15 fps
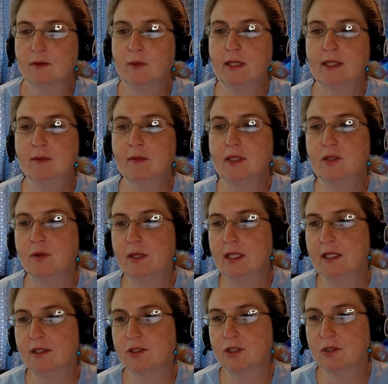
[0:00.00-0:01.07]
We can be doing
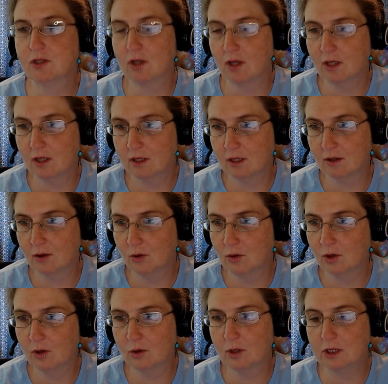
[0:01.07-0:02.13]
this just all on our own
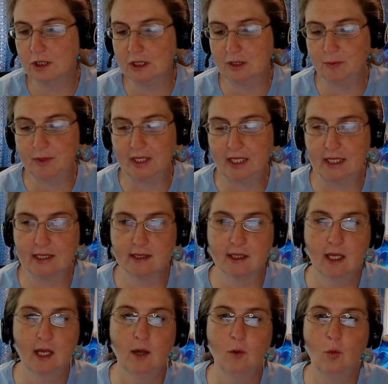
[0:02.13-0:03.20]
accord just because
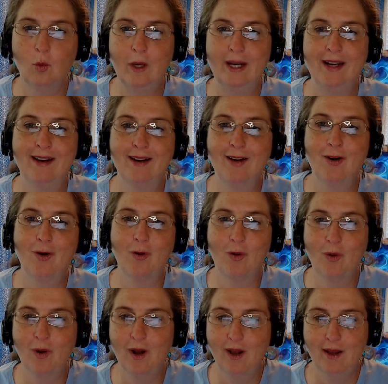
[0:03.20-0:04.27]
we
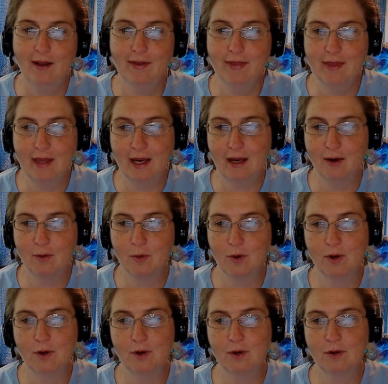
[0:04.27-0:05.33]
know that
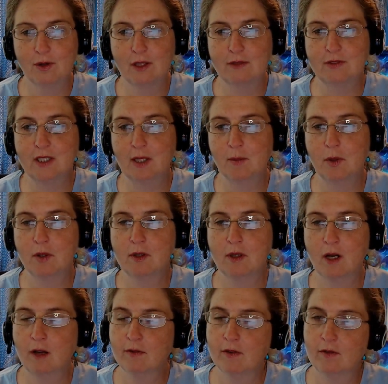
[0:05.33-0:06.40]
we're lifting a burden
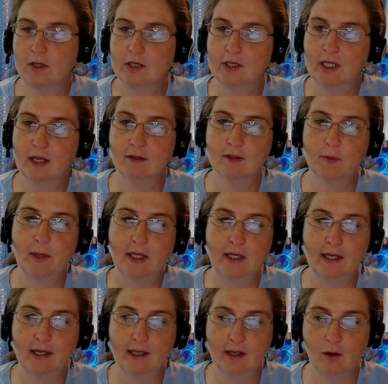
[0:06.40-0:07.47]
off of ourselves by
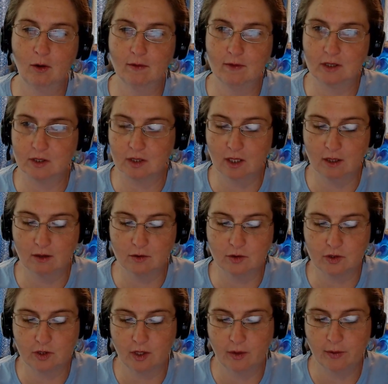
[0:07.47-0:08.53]
letting go of this load.
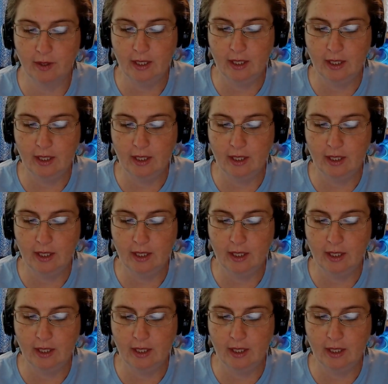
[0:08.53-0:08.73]
So